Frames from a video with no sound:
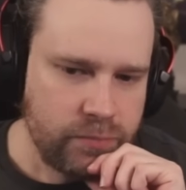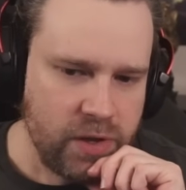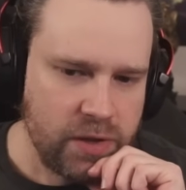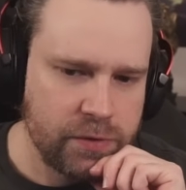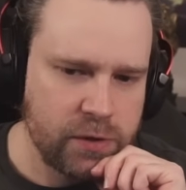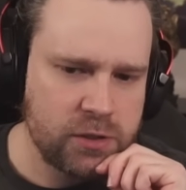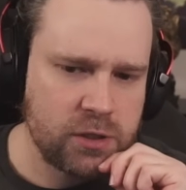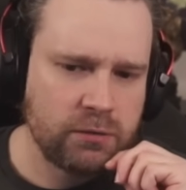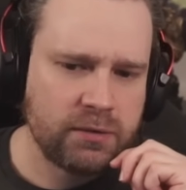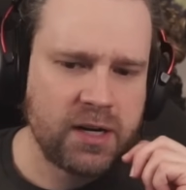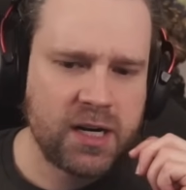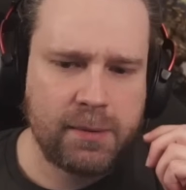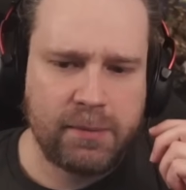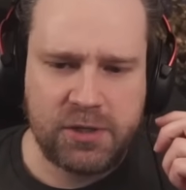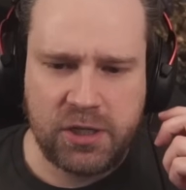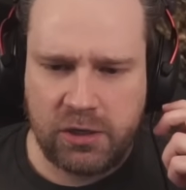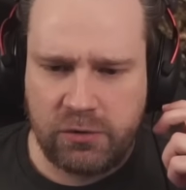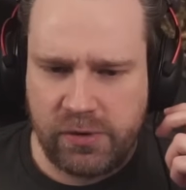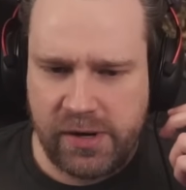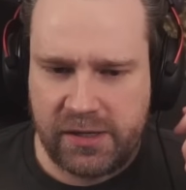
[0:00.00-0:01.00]
The soul right damage
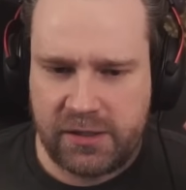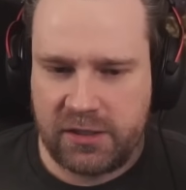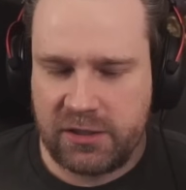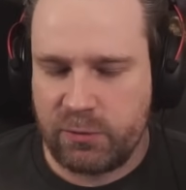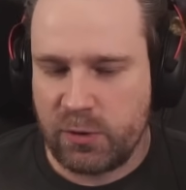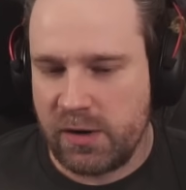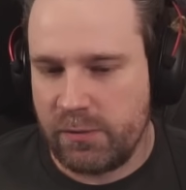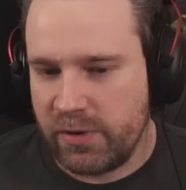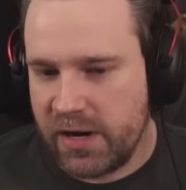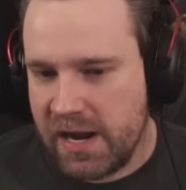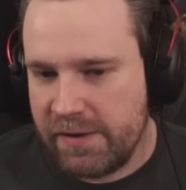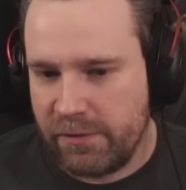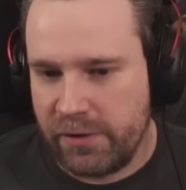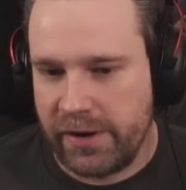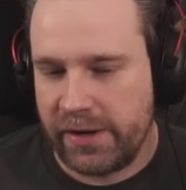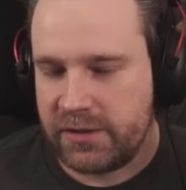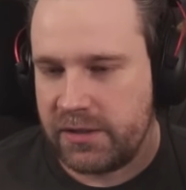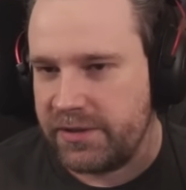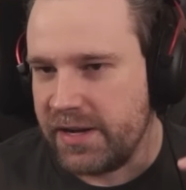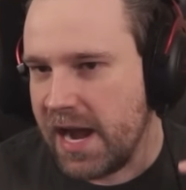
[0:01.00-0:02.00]
increase is sort of
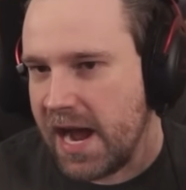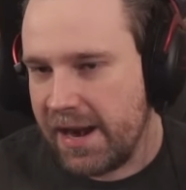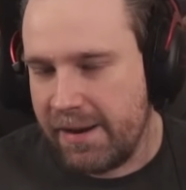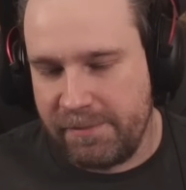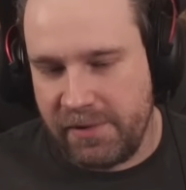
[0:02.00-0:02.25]
whatever. It's a dot.